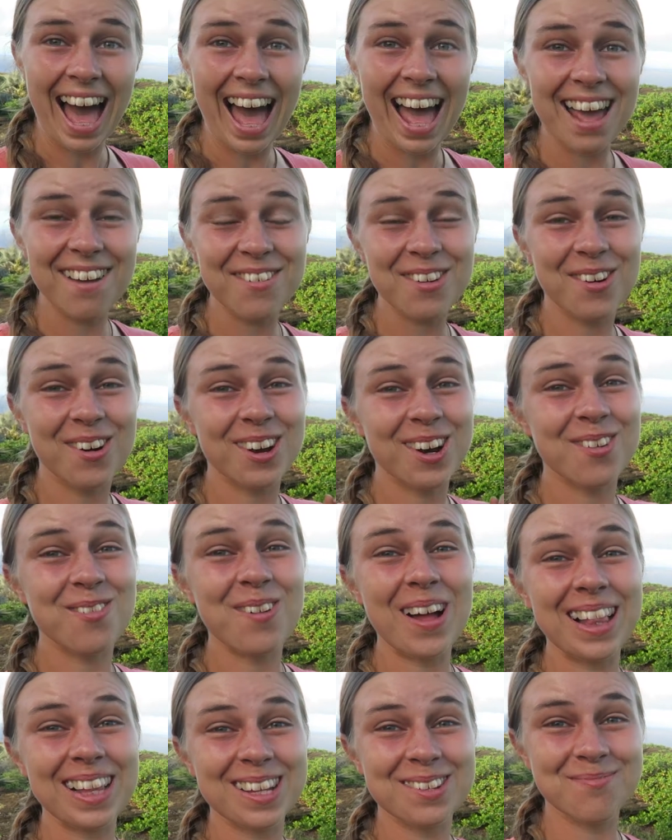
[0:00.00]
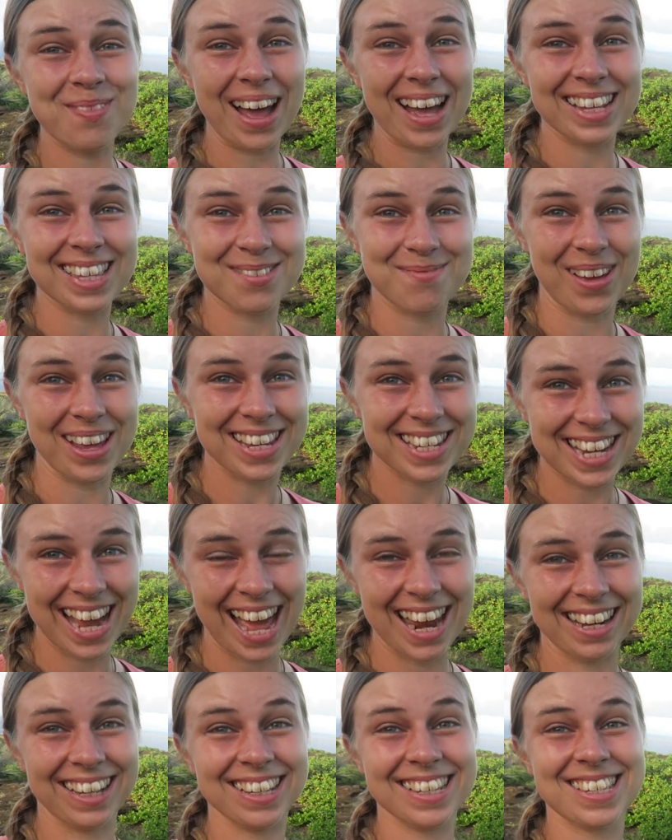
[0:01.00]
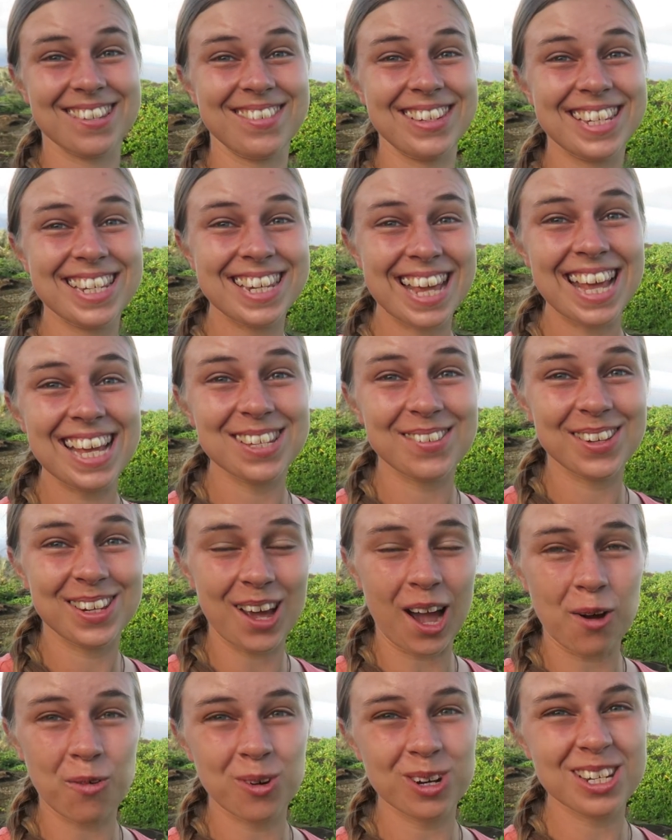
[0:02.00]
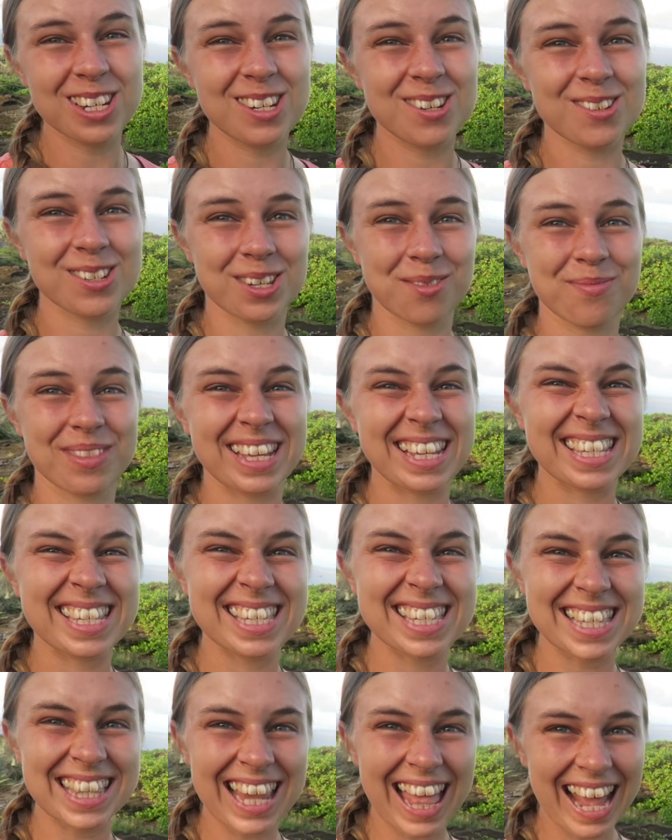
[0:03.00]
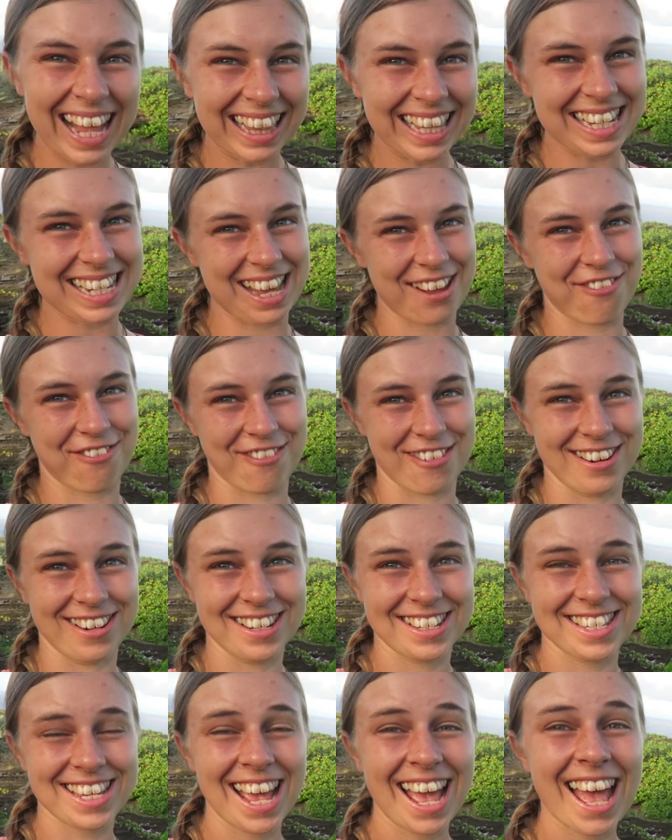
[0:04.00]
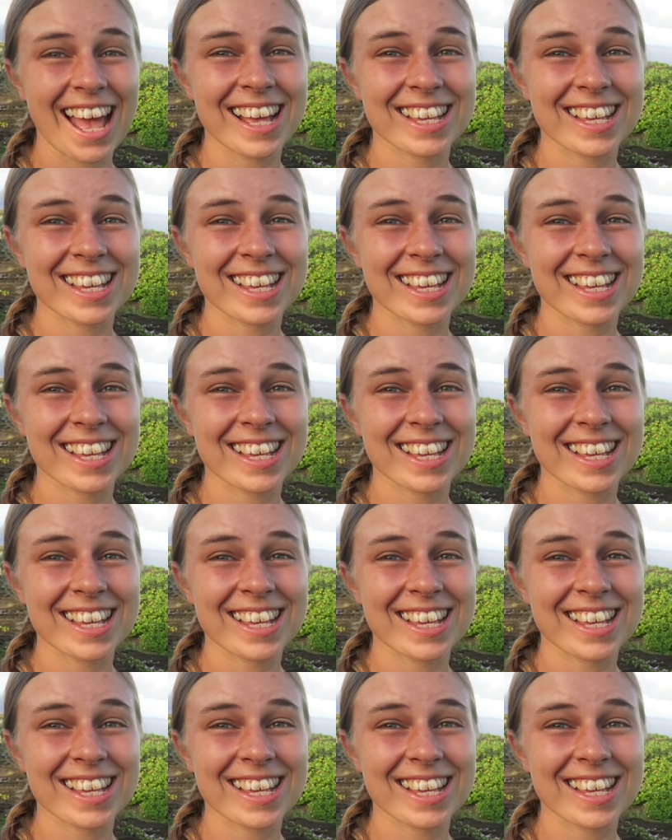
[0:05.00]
Hi everyone, welcome back to my channel. So in today's video I want to do something slightly different.